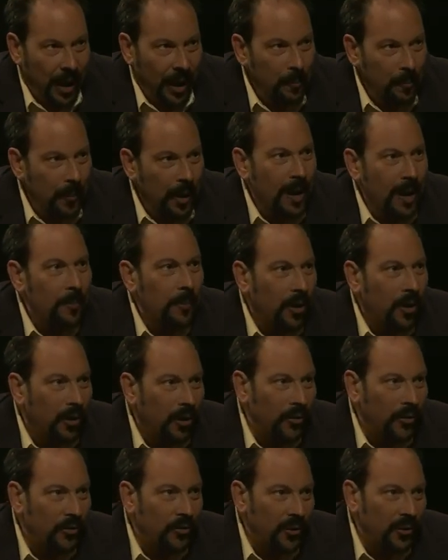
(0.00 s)
A mom
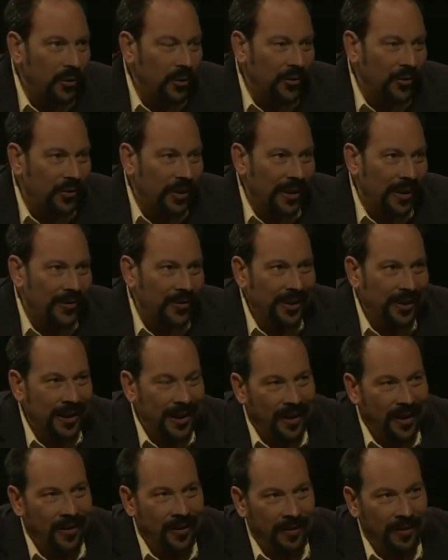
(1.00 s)
calls you and says, you
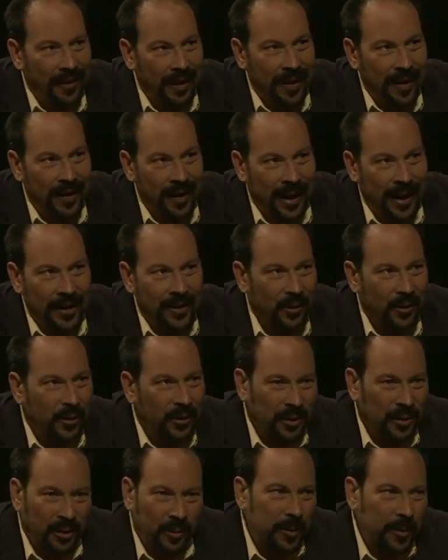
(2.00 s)
know, I know a
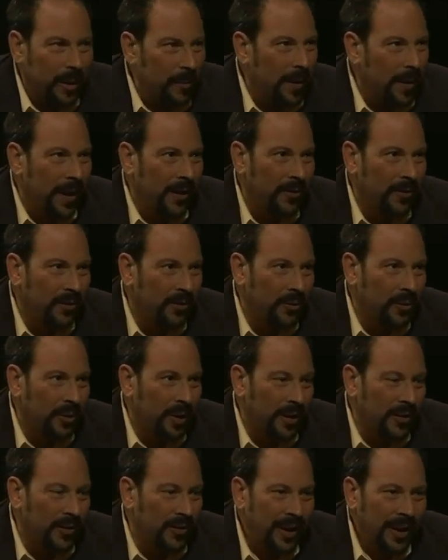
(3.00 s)
little bit about
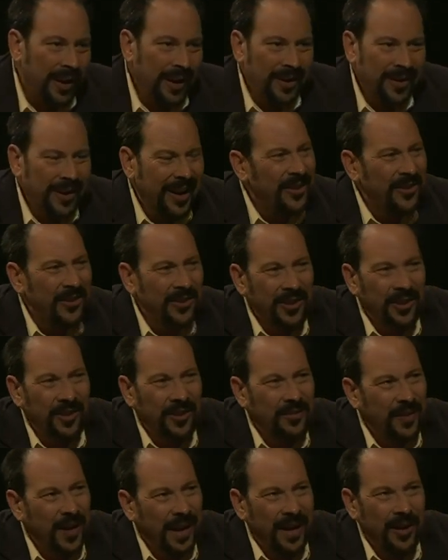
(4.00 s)
doulas, not sure
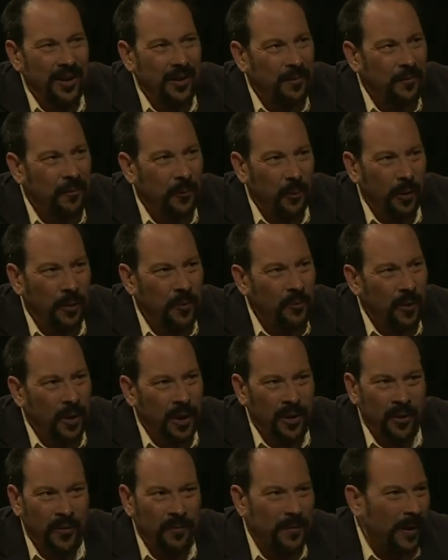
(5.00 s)
if I can afford
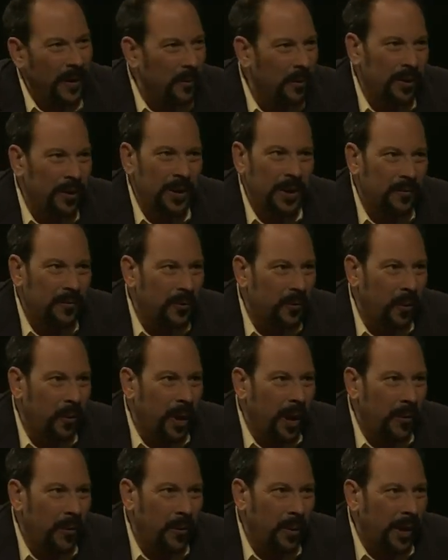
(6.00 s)
one or if I really even
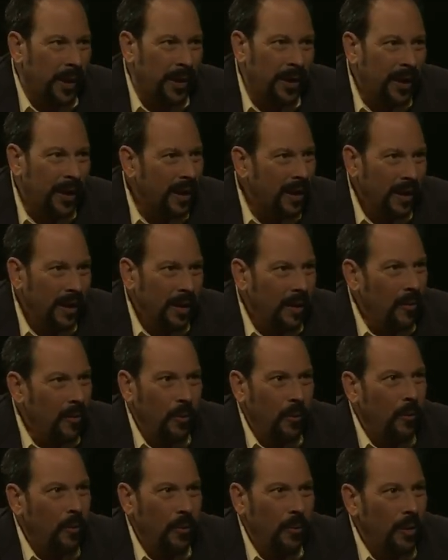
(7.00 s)
want one.
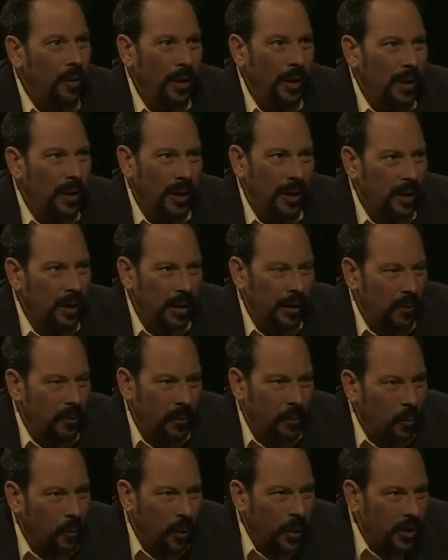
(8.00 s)

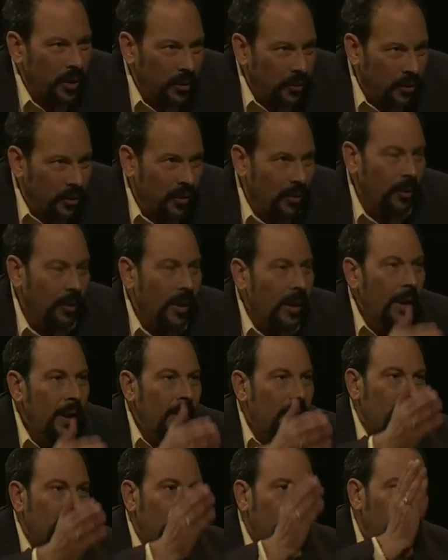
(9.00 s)
What do you do?
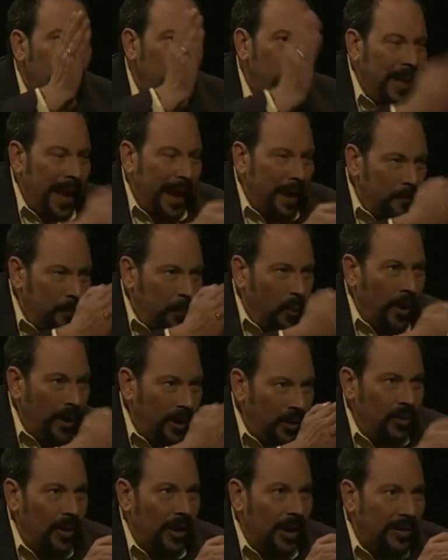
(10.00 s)
So from that
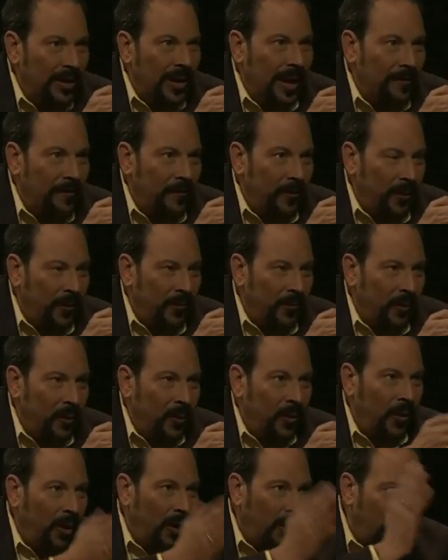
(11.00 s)
point, you get that first
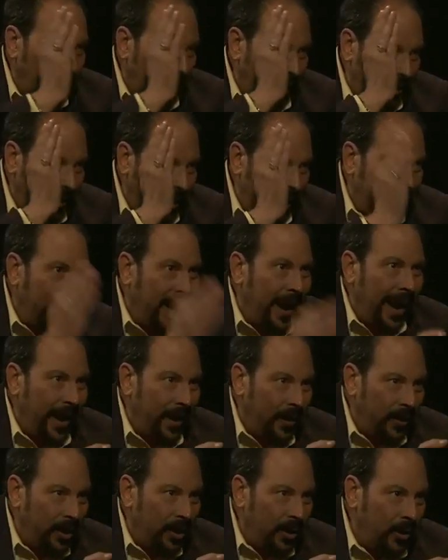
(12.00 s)
phone call and they
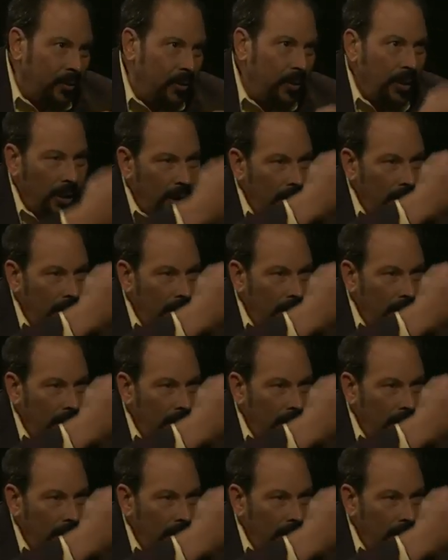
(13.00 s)
hire you.